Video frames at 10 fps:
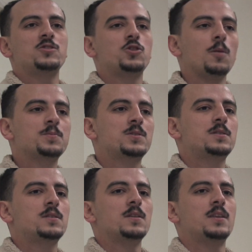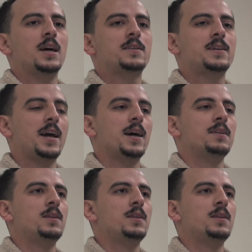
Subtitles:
jobs that can